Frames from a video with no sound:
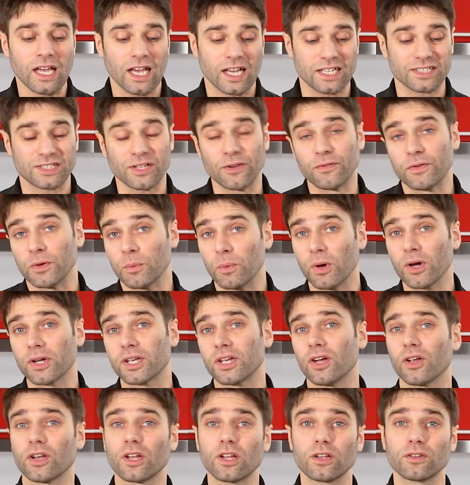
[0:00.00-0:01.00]
And so if you're
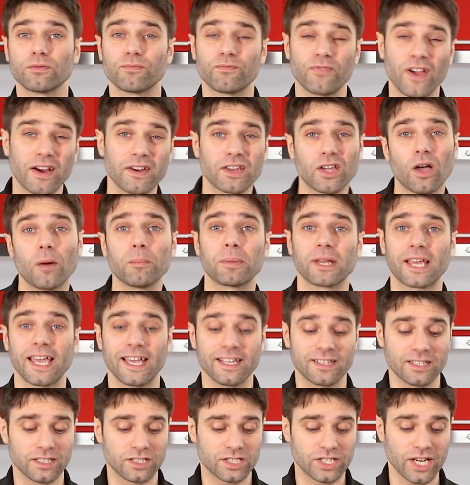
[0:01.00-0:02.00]
working on a very
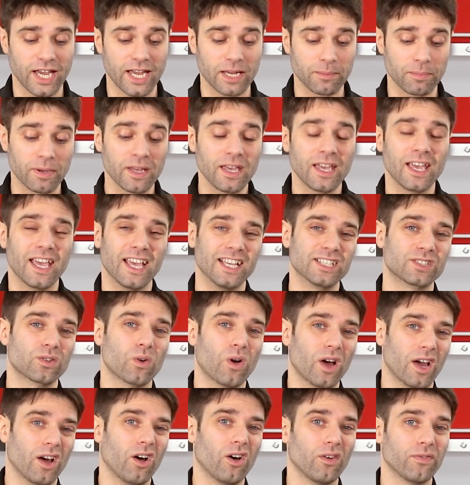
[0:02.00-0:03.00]
complicated shape, it's
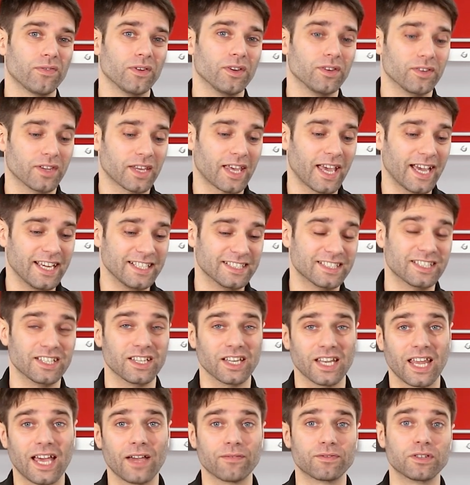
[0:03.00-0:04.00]
quite often the case that
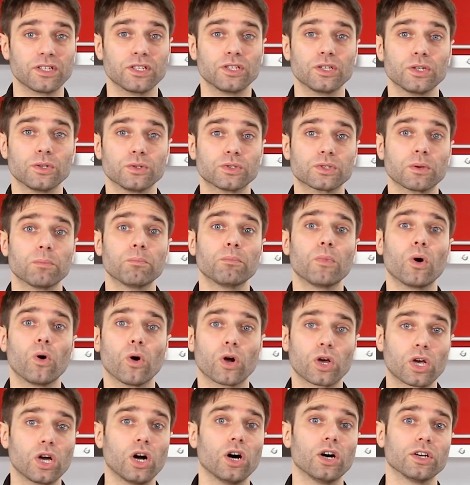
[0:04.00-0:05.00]
you'll have to use
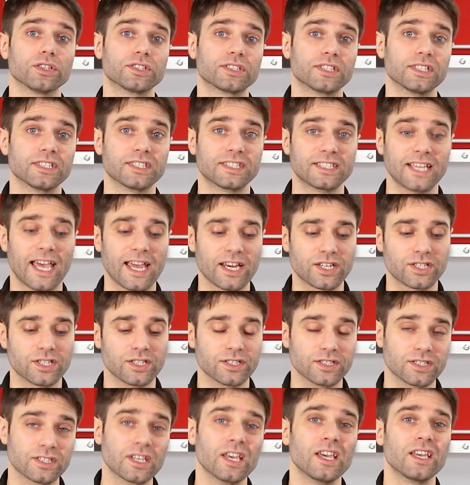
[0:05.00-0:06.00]
more cuts and
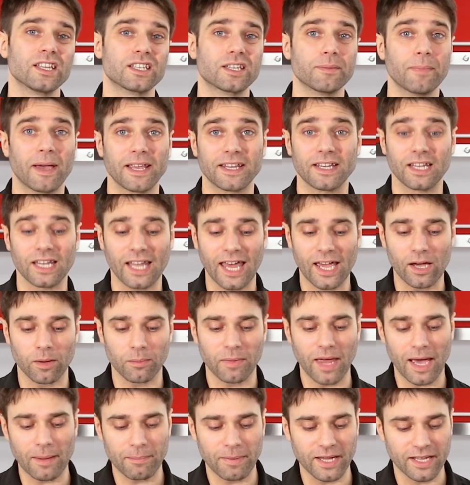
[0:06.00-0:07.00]
sections to make the
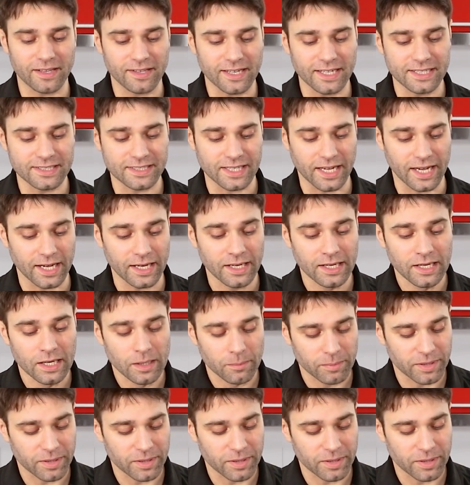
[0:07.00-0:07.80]
layout that bit easier.